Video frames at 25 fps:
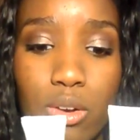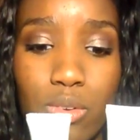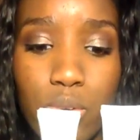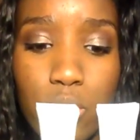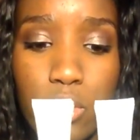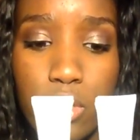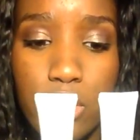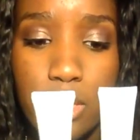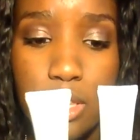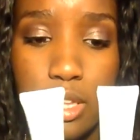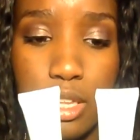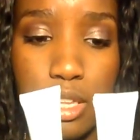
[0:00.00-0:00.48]
I
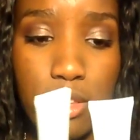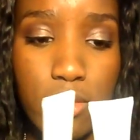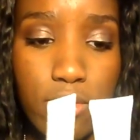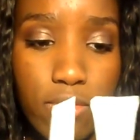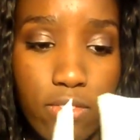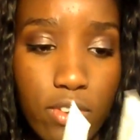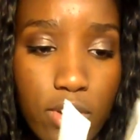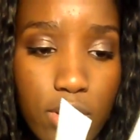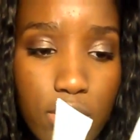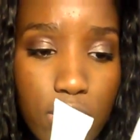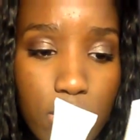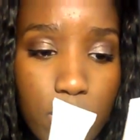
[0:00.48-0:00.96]
ordered these
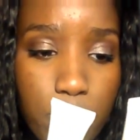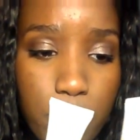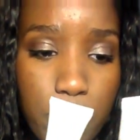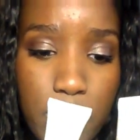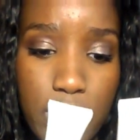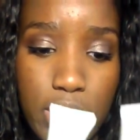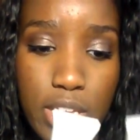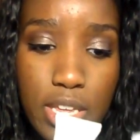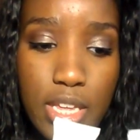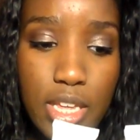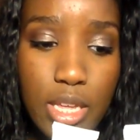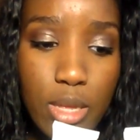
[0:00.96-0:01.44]
from
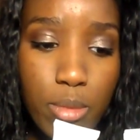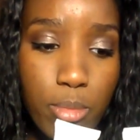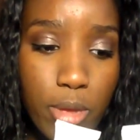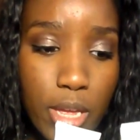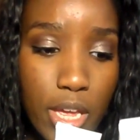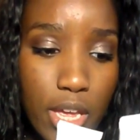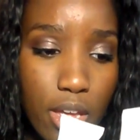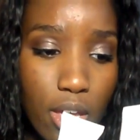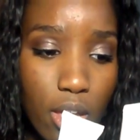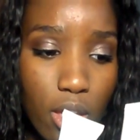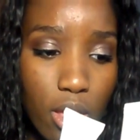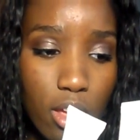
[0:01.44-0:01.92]

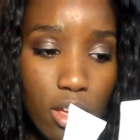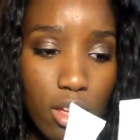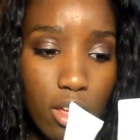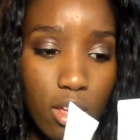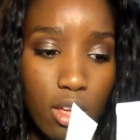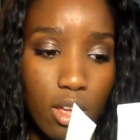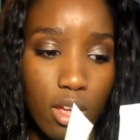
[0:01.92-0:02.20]
eBay